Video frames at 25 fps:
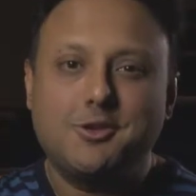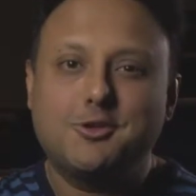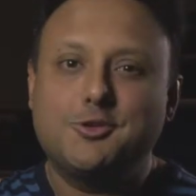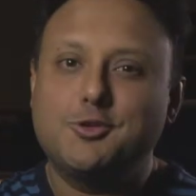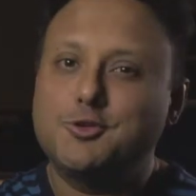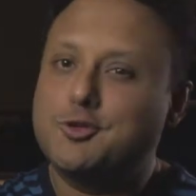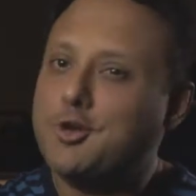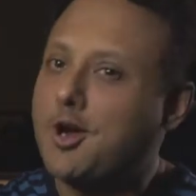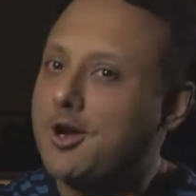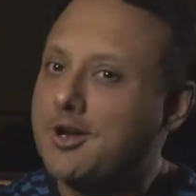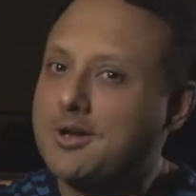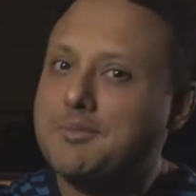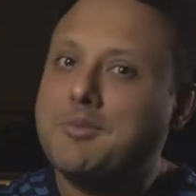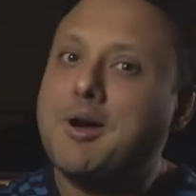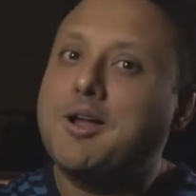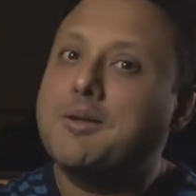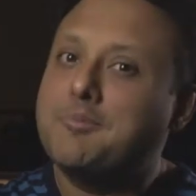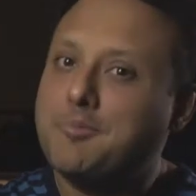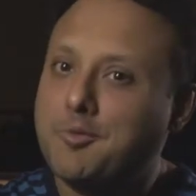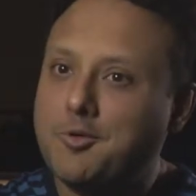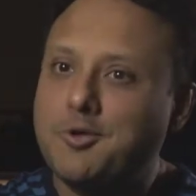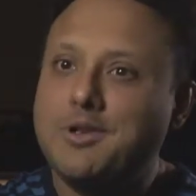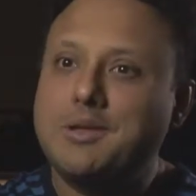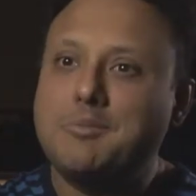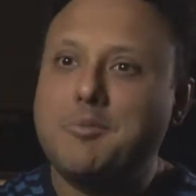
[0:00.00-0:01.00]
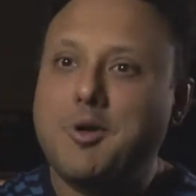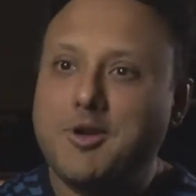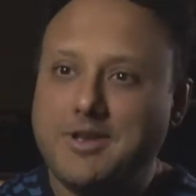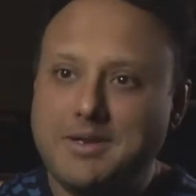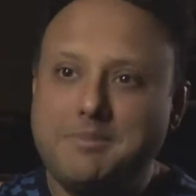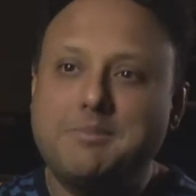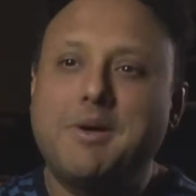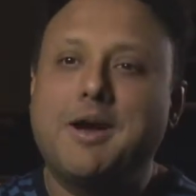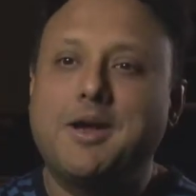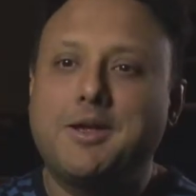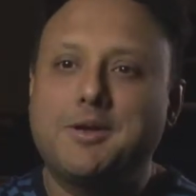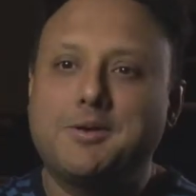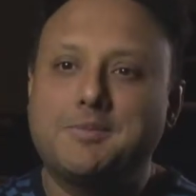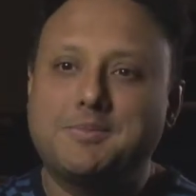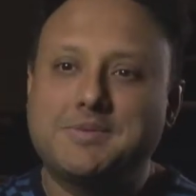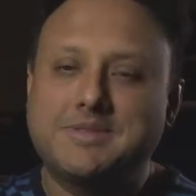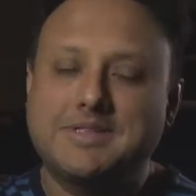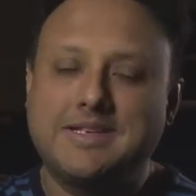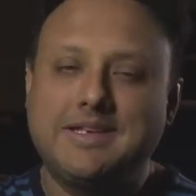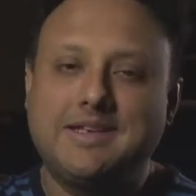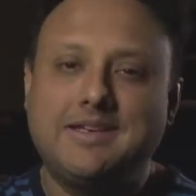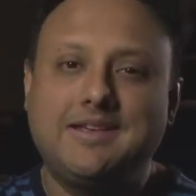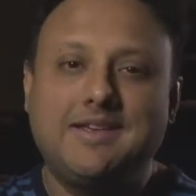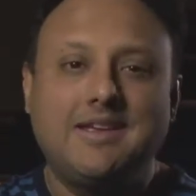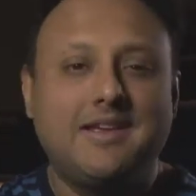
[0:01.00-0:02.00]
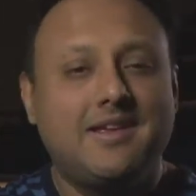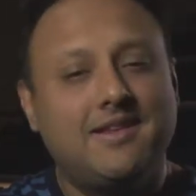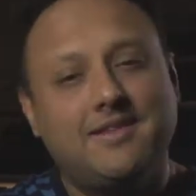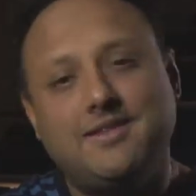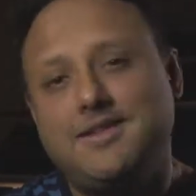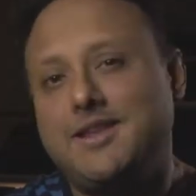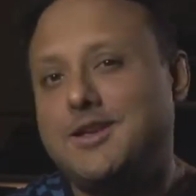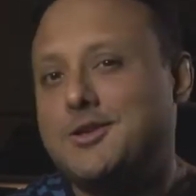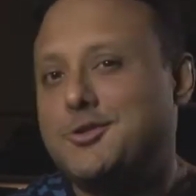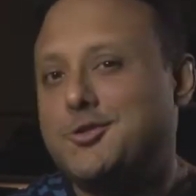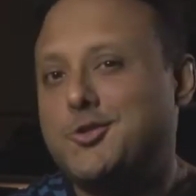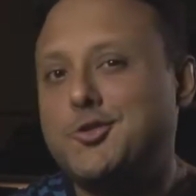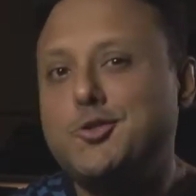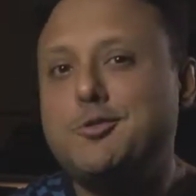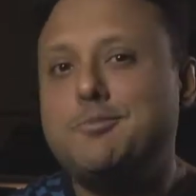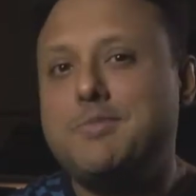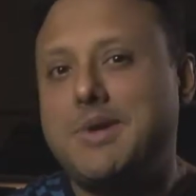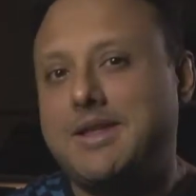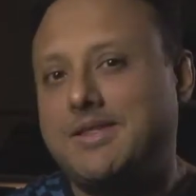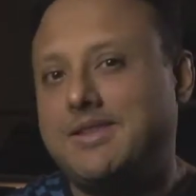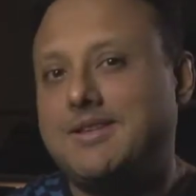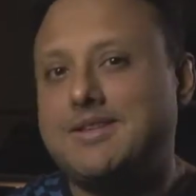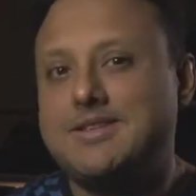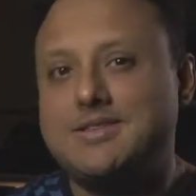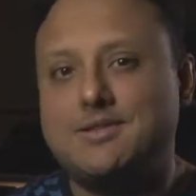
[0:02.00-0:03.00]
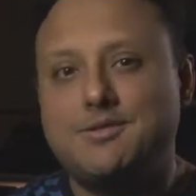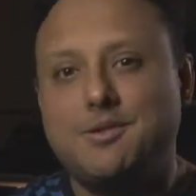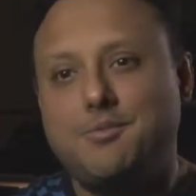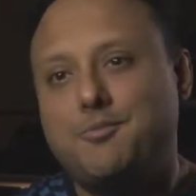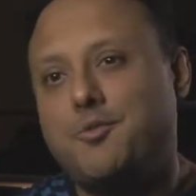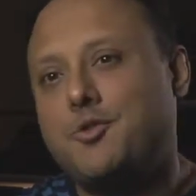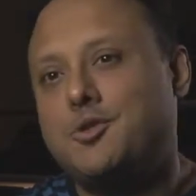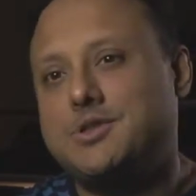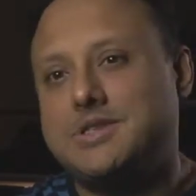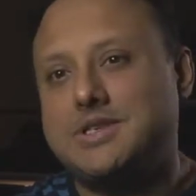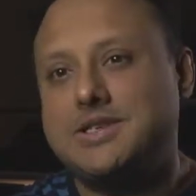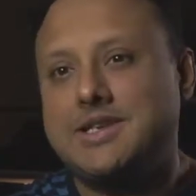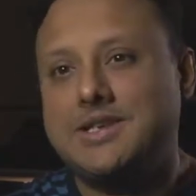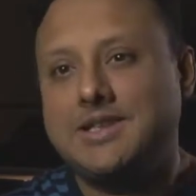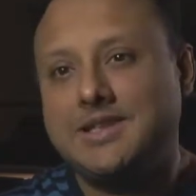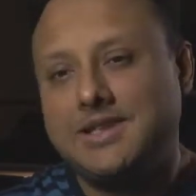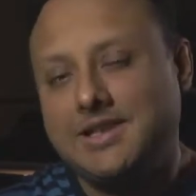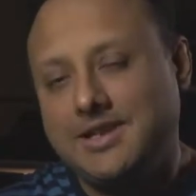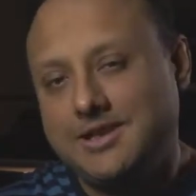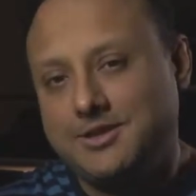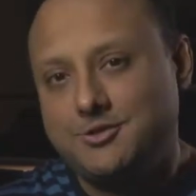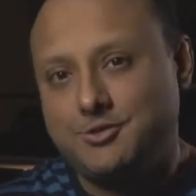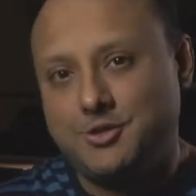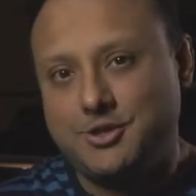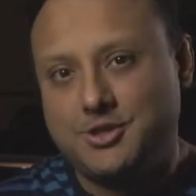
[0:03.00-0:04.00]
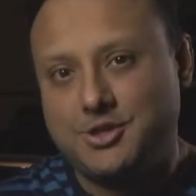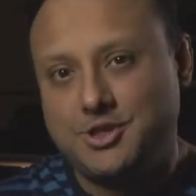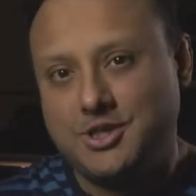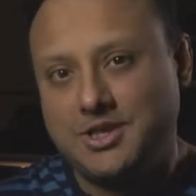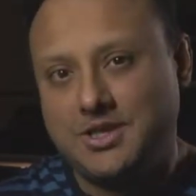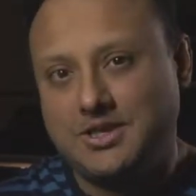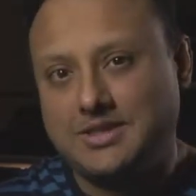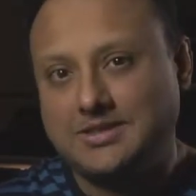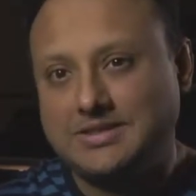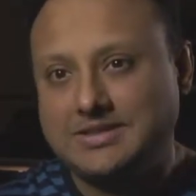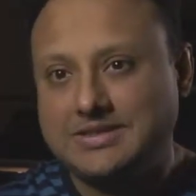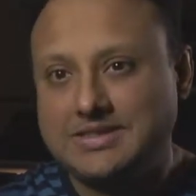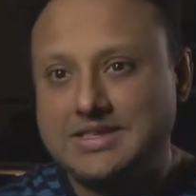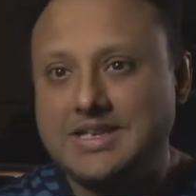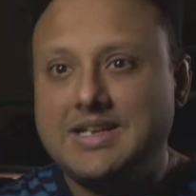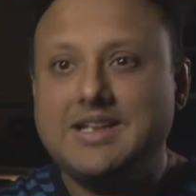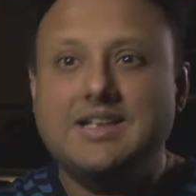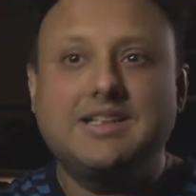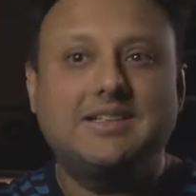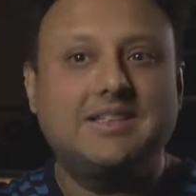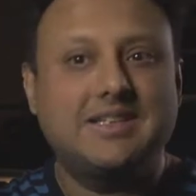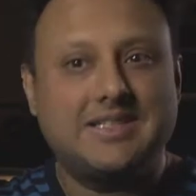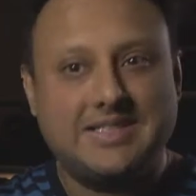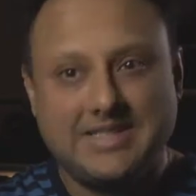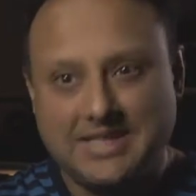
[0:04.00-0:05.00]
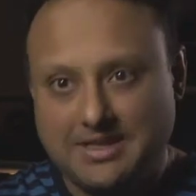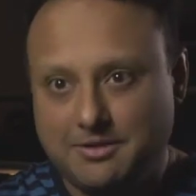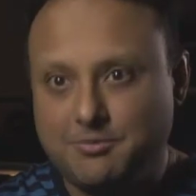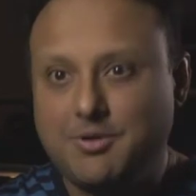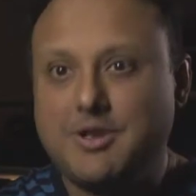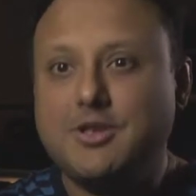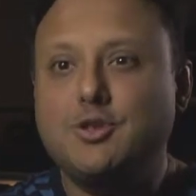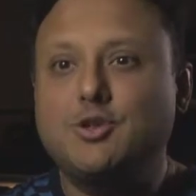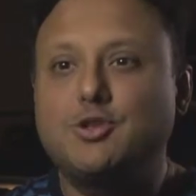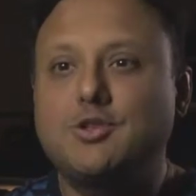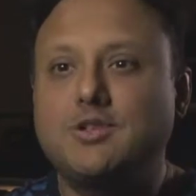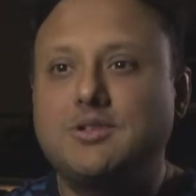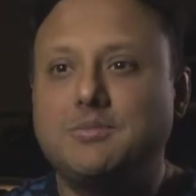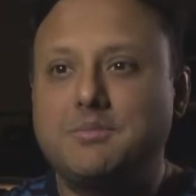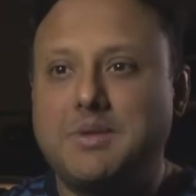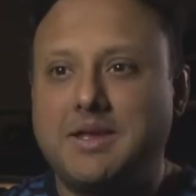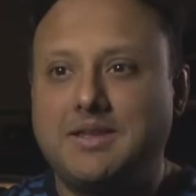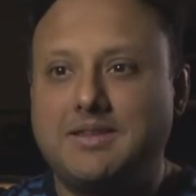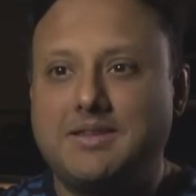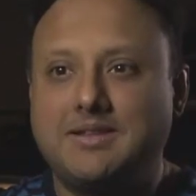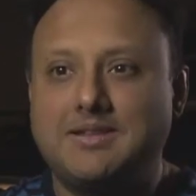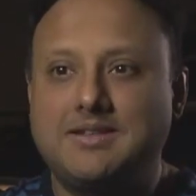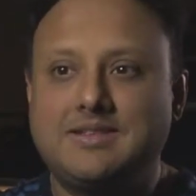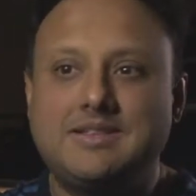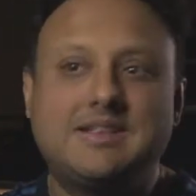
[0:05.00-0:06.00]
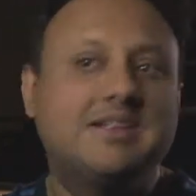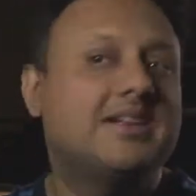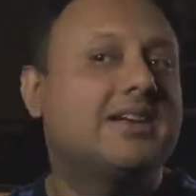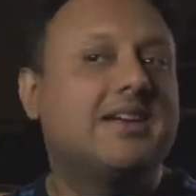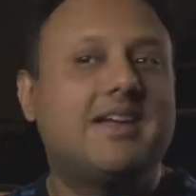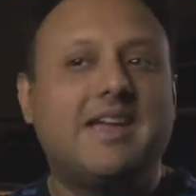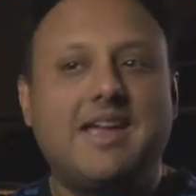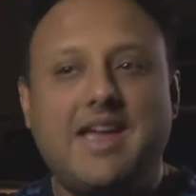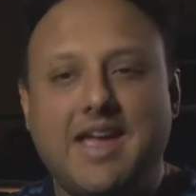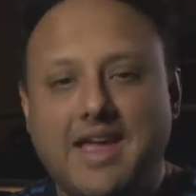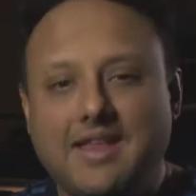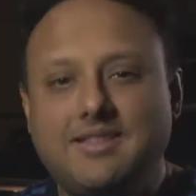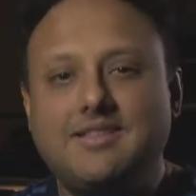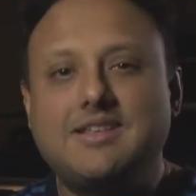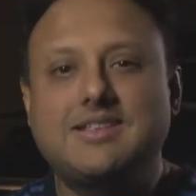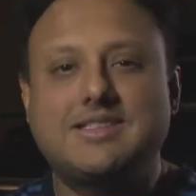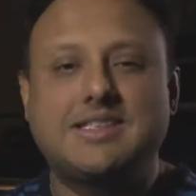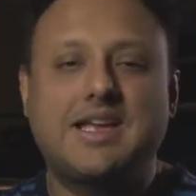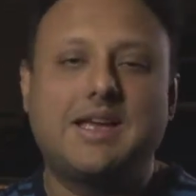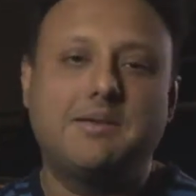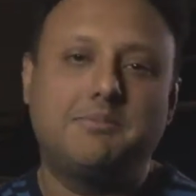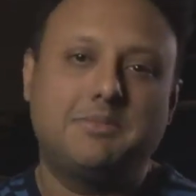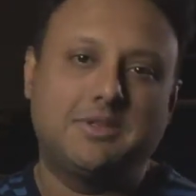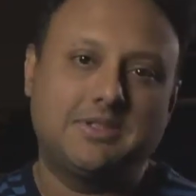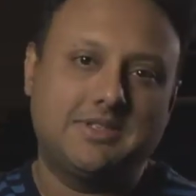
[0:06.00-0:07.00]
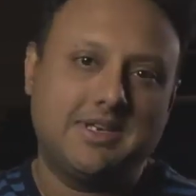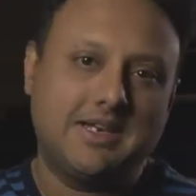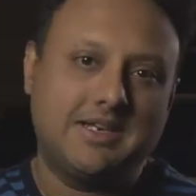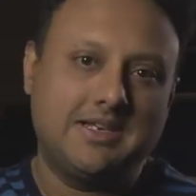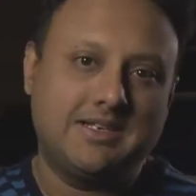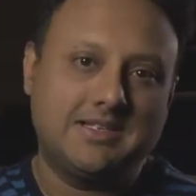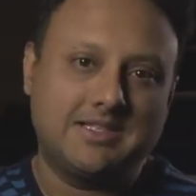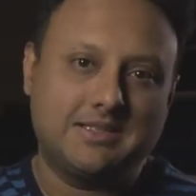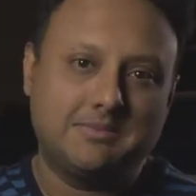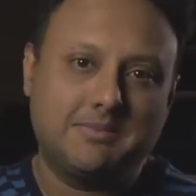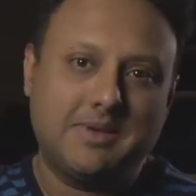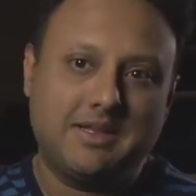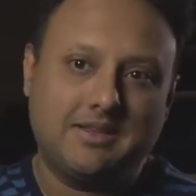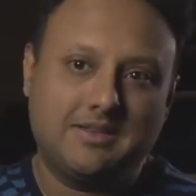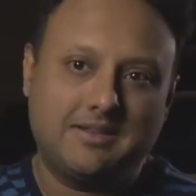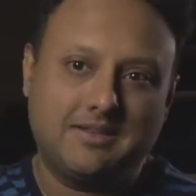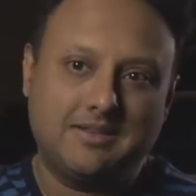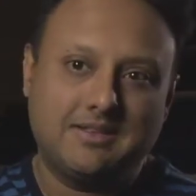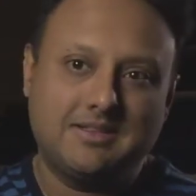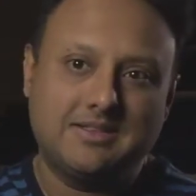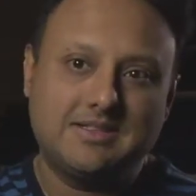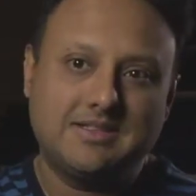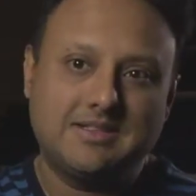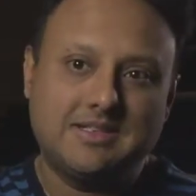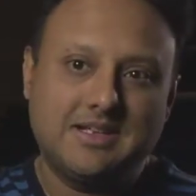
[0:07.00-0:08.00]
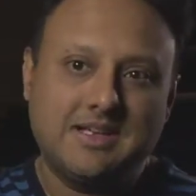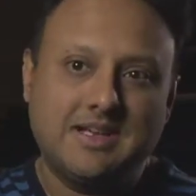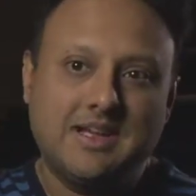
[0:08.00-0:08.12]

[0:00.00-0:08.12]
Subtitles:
To talk about polar body biopsy, there are two methods reported in the literature, the sequential method and the simultaneous method.